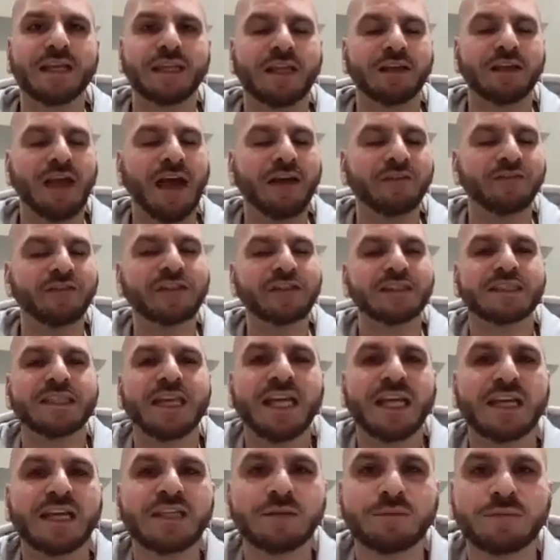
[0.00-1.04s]
and they haven't
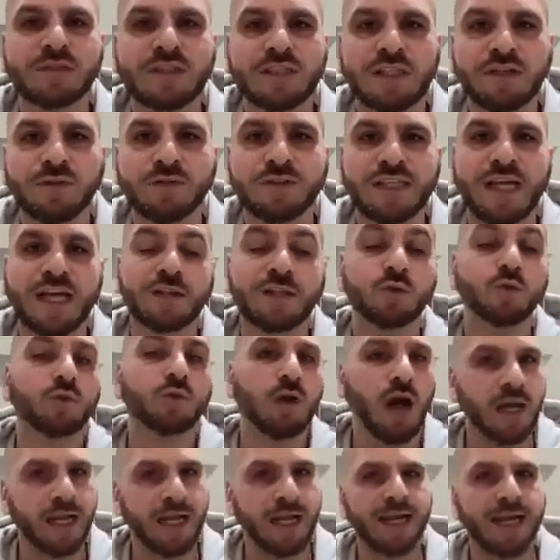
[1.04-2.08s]
taken them serious at all.
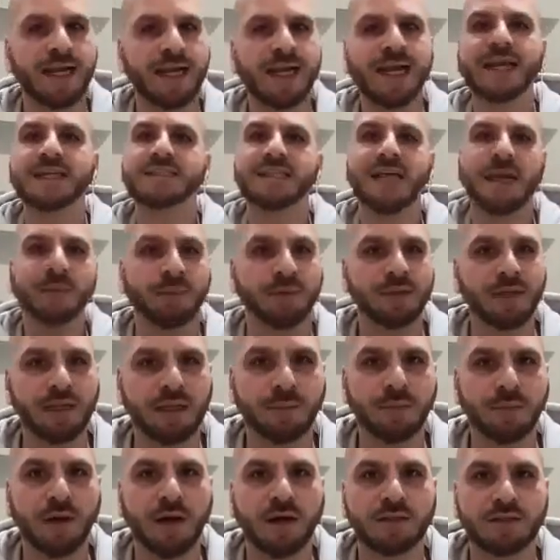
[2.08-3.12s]
I get it; it's happened in
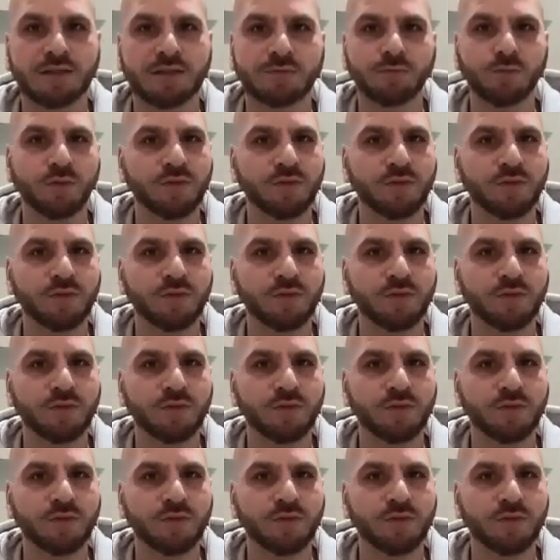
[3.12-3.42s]
the past.